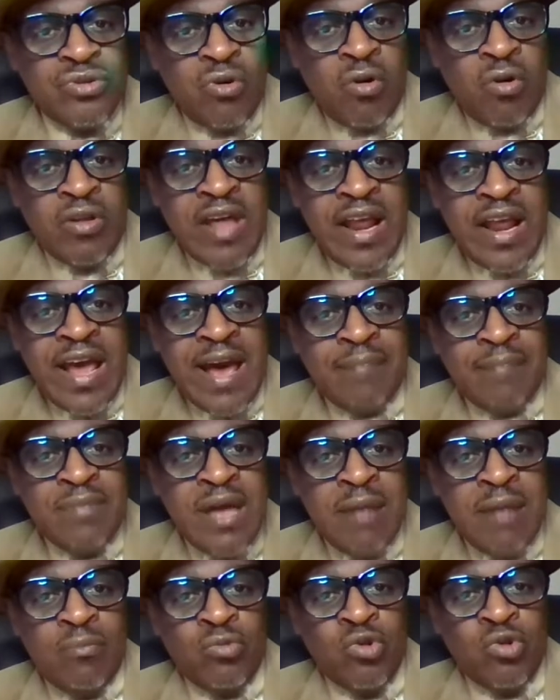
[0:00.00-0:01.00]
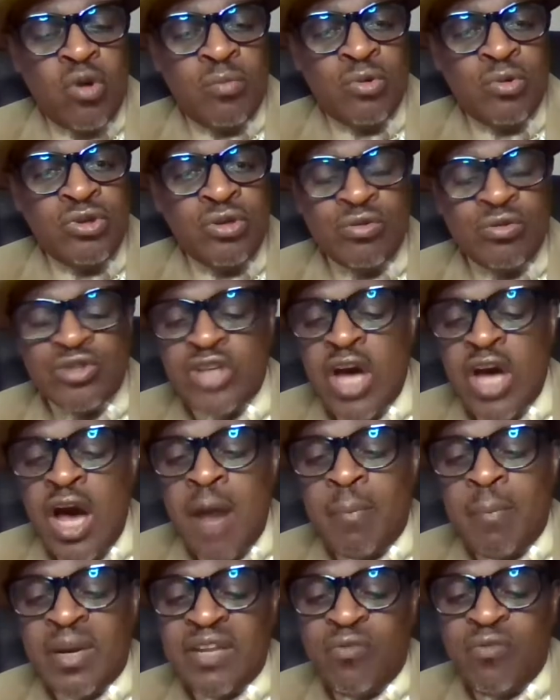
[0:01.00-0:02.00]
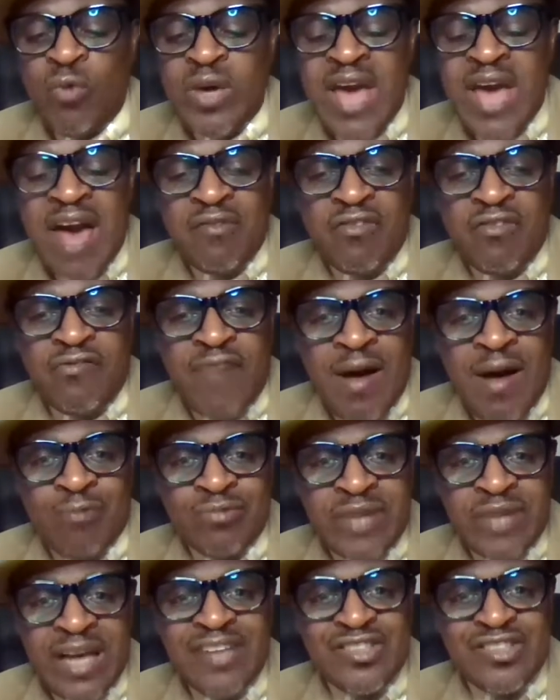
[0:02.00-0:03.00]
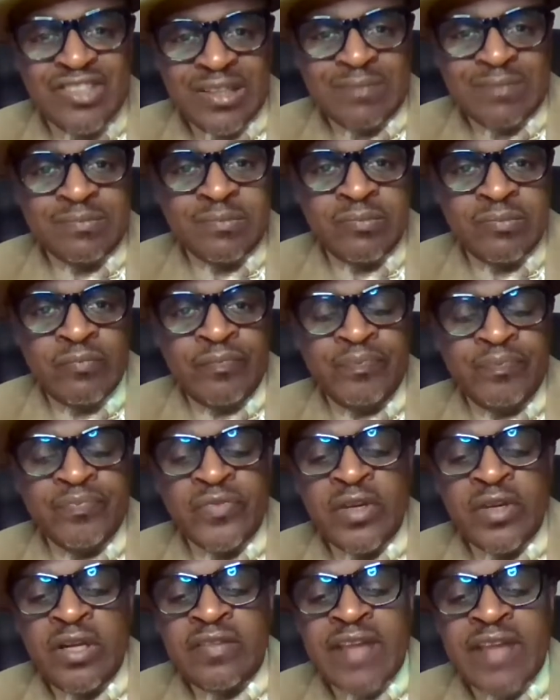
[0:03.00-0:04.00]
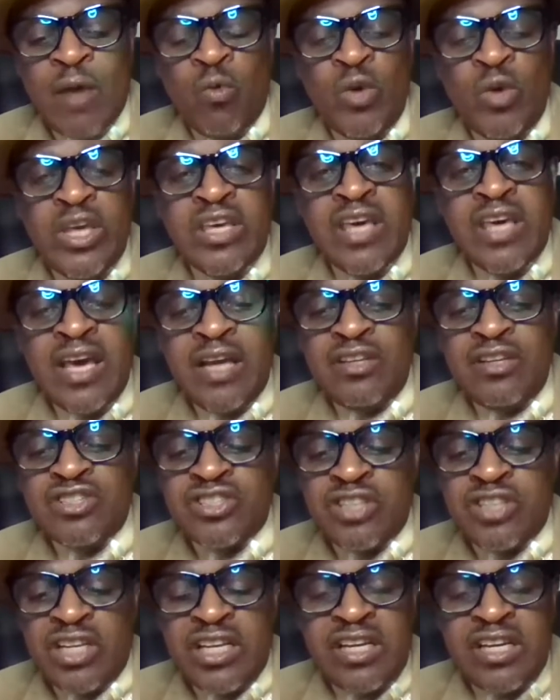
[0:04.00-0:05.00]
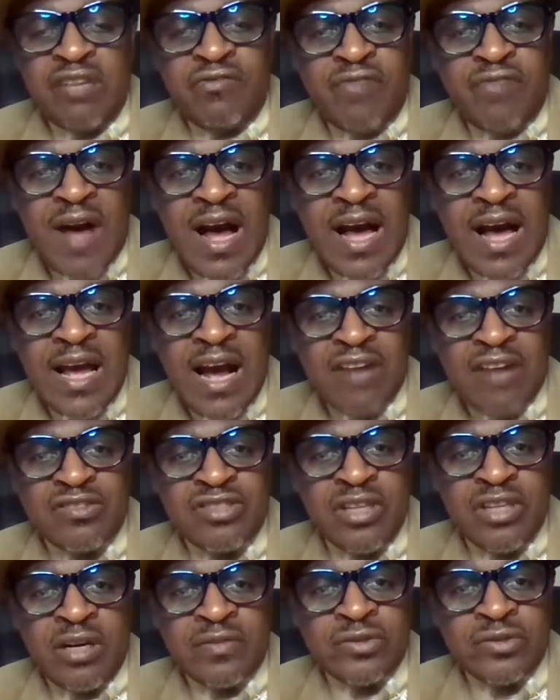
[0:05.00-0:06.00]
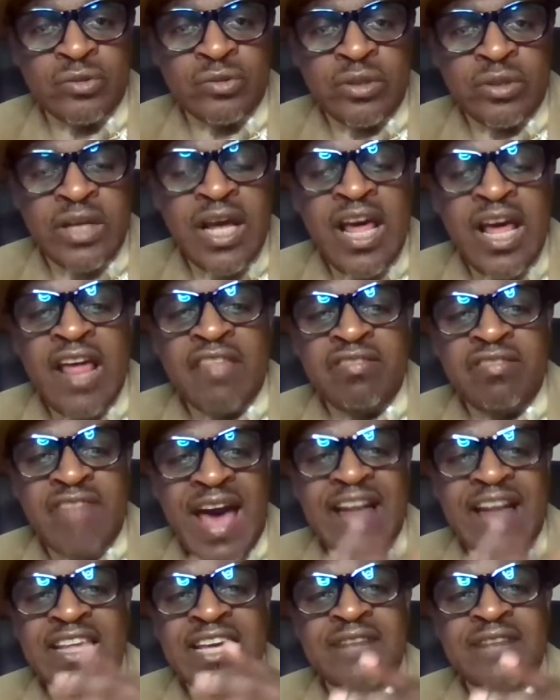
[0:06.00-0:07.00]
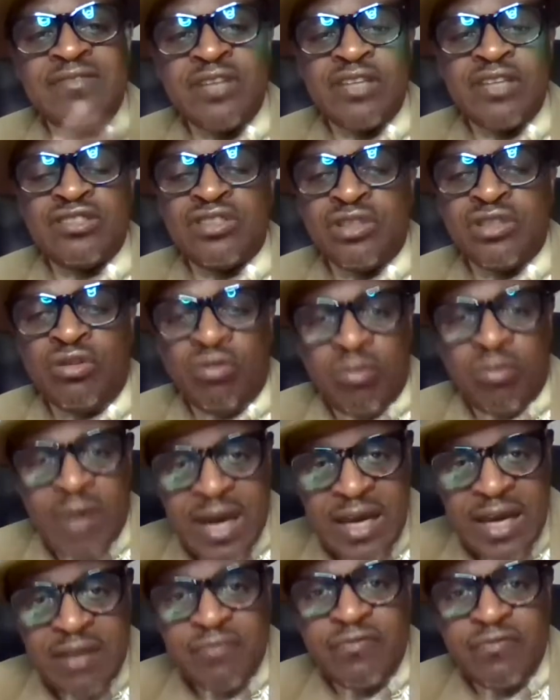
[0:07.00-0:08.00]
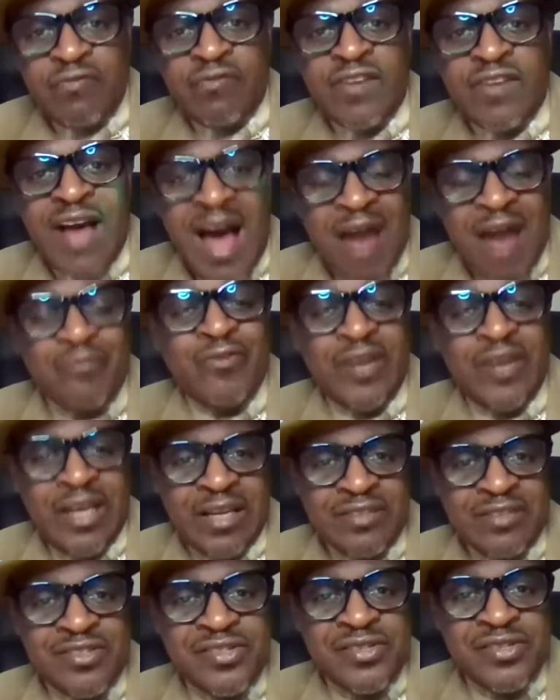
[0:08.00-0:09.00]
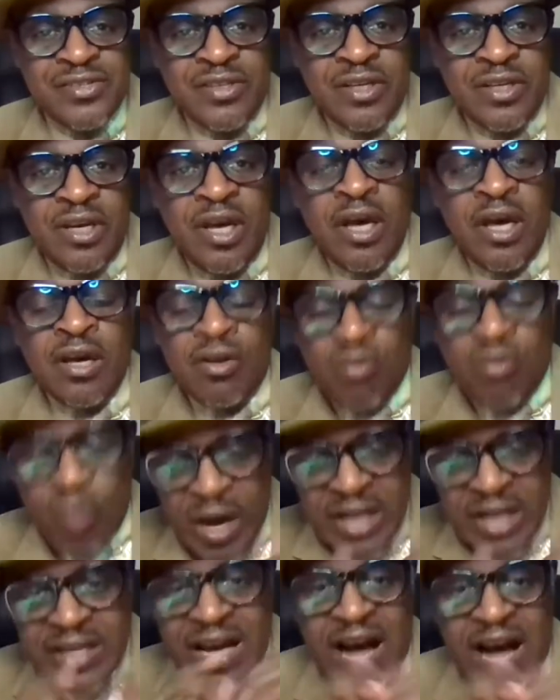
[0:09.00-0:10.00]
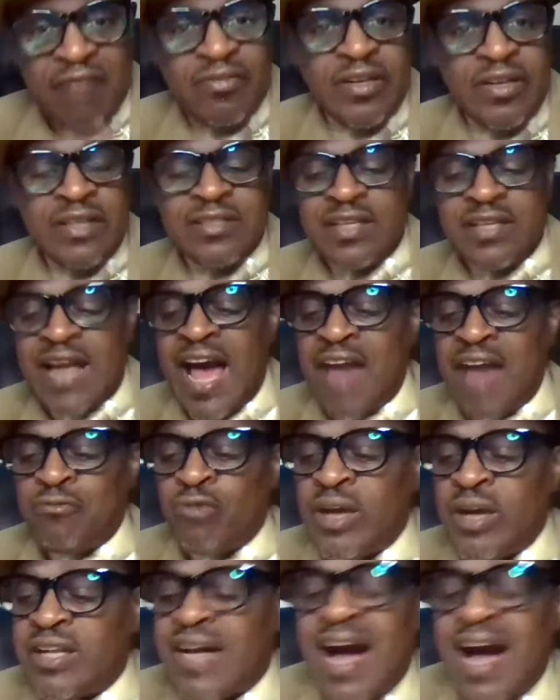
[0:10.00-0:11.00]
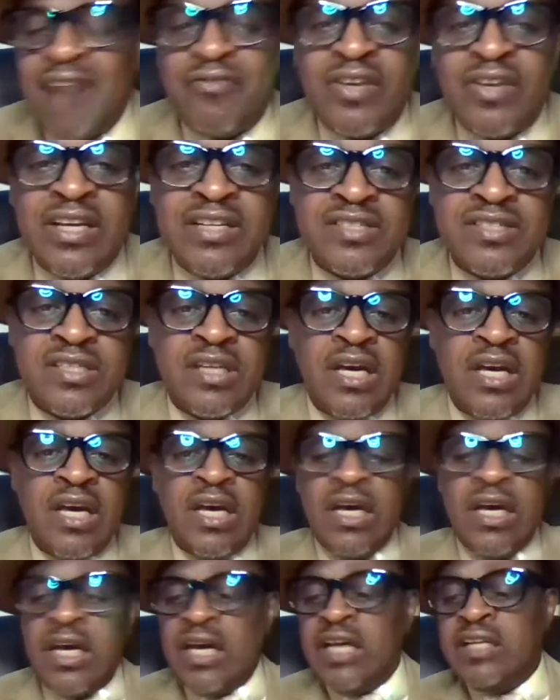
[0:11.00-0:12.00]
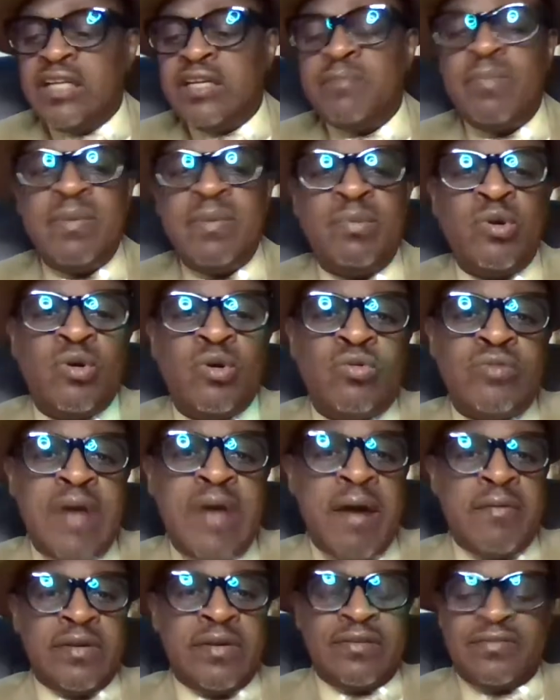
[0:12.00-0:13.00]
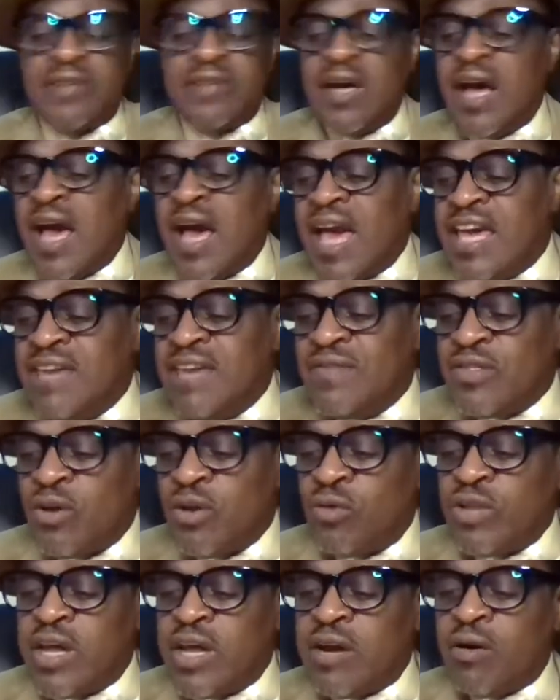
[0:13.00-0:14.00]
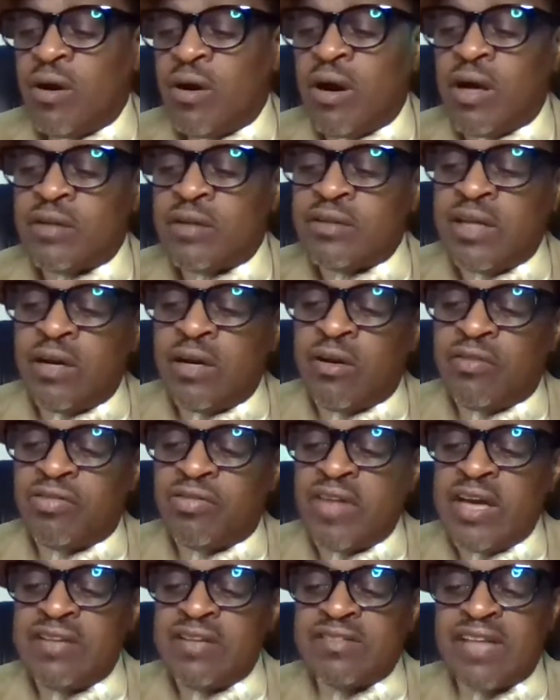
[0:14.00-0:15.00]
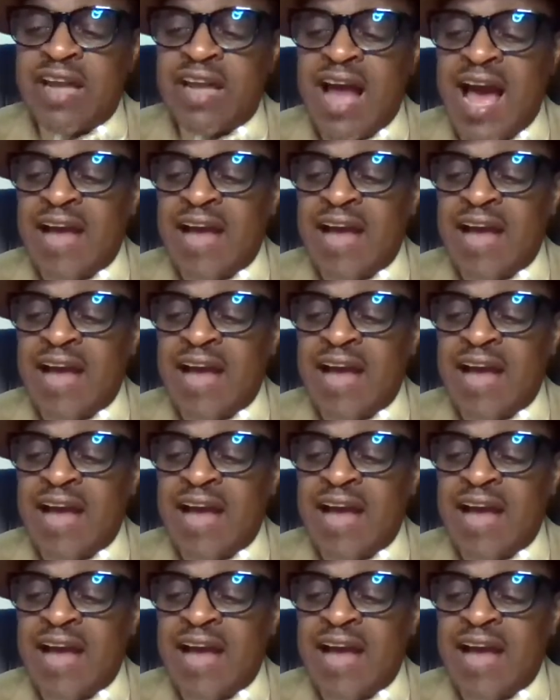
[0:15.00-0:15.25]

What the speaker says: or that abnormal use. But if we have a foundation that we can solidify ourselves on, that gives us great confidence. And I have great confidence in the biblical narrative, even though there are things that